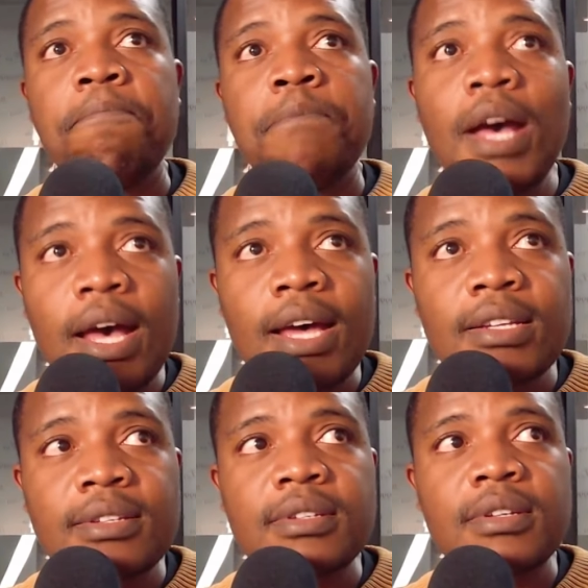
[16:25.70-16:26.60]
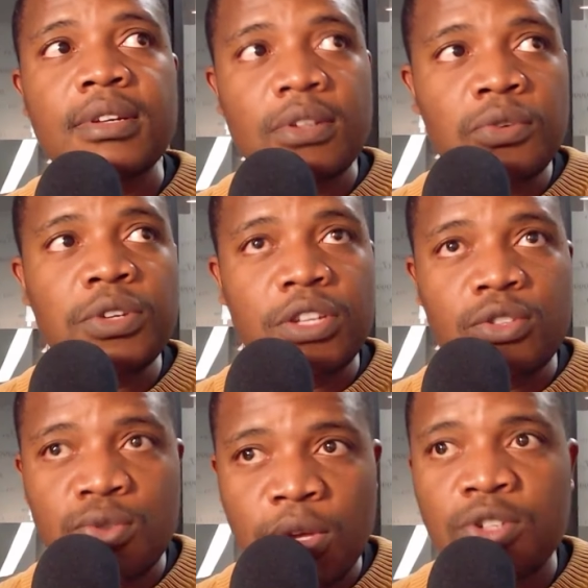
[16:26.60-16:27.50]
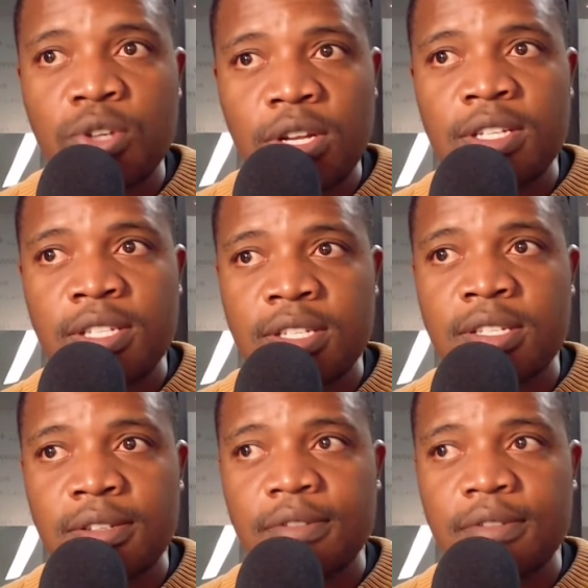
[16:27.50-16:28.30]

But you need to actually just,